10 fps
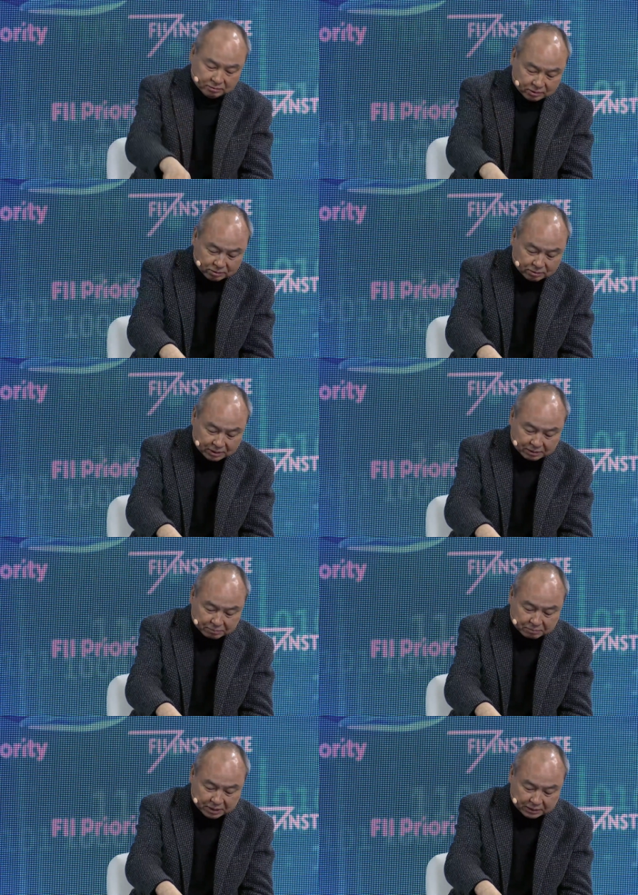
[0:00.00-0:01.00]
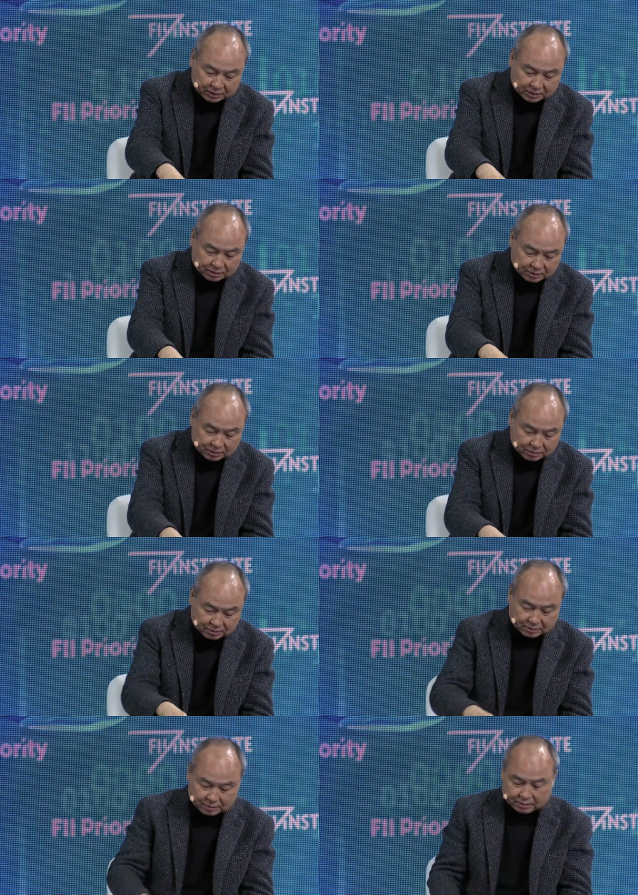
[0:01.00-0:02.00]
you are much
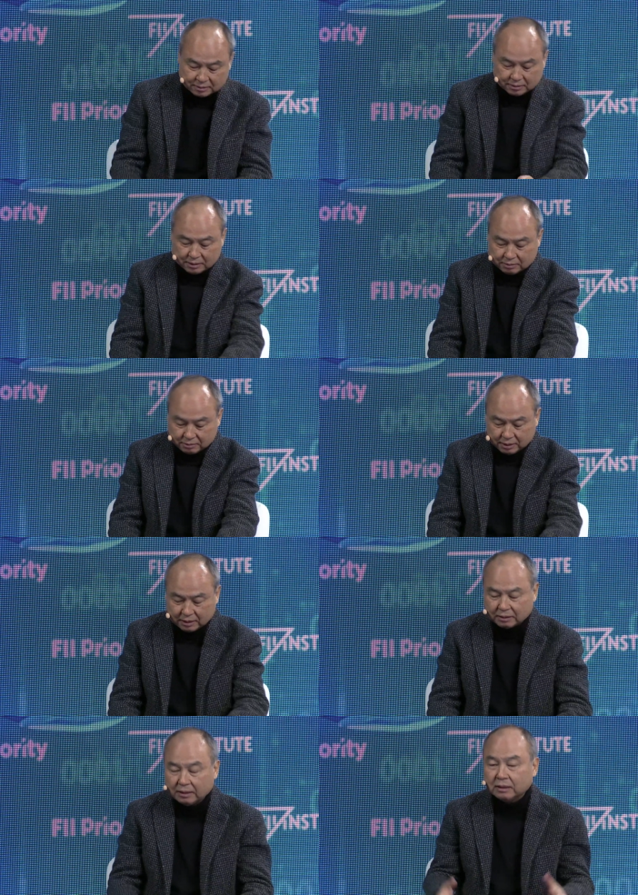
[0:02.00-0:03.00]
little thing.